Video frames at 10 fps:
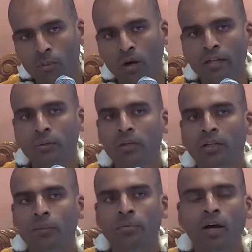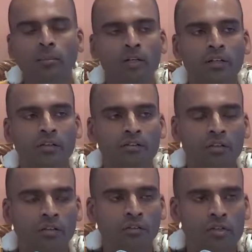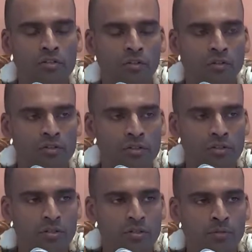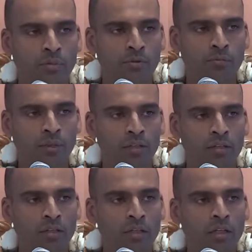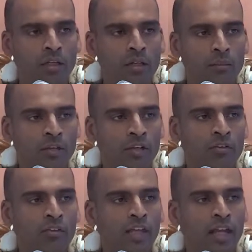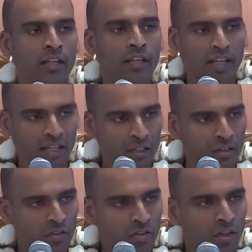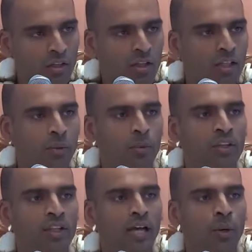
Why do we need Brahmanas in the Krishna Consciousness Movement? Because then, internally within